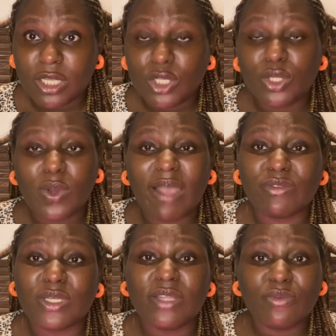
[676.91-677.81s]
You don't have
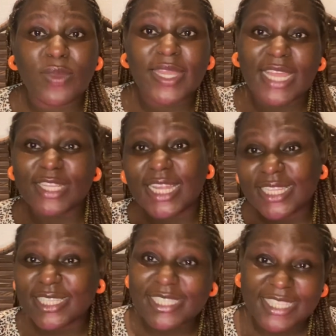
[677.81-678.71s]
to live where they are
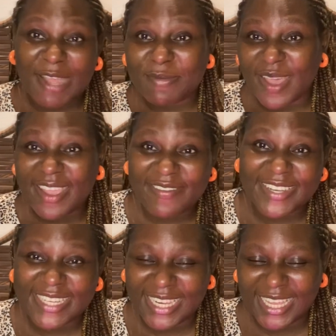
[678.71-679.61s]
dancing samba every
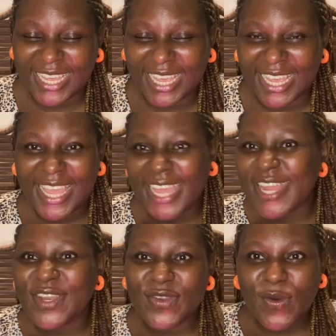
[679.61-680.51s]
day.
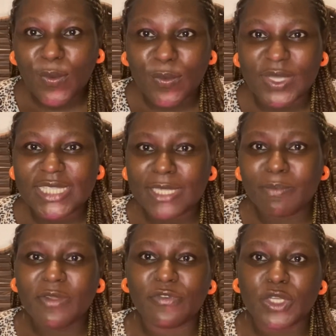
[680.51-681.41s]
No, it's
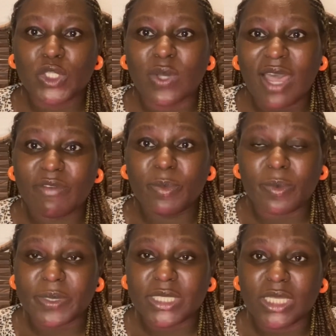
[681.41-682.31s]
simply for you to have a
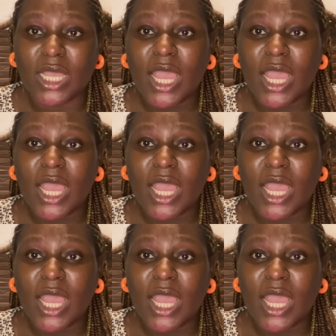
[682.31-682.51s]
property